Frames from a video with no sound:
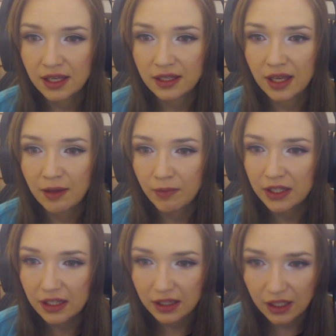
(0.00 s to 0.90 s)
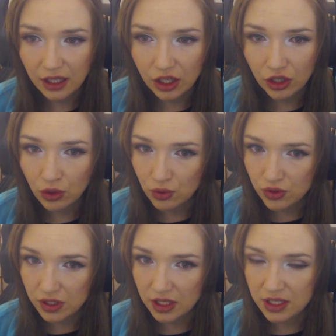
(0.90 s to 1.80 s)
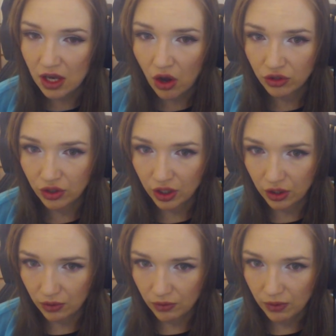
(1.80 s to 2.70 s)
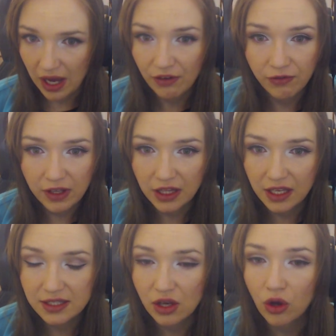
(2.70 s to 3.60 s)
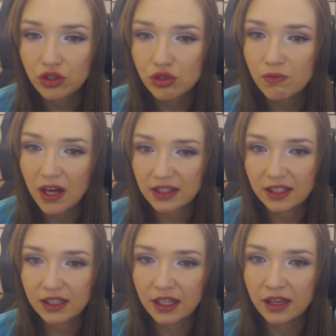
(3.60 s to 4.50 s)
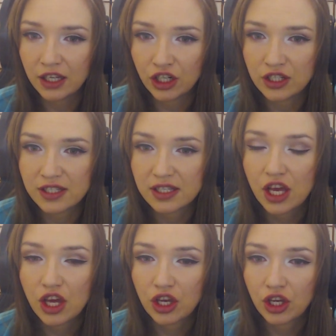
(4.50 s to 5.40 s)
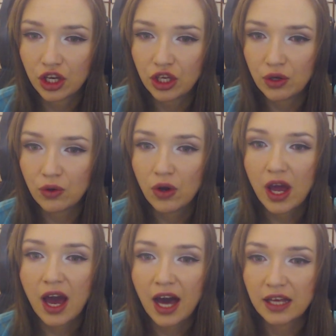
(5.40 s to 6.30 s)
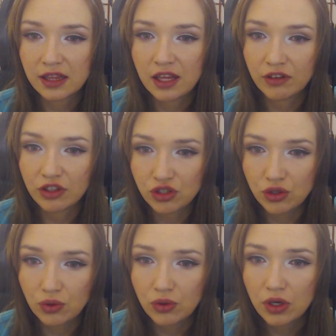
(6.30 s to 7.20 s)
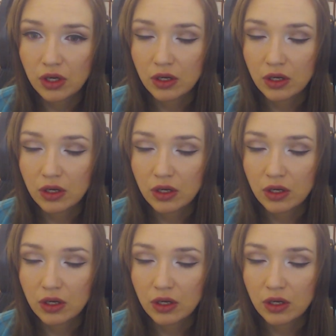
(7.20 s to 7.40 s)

then immediately use the other Q. Aphelios automatically learns Q at level 2,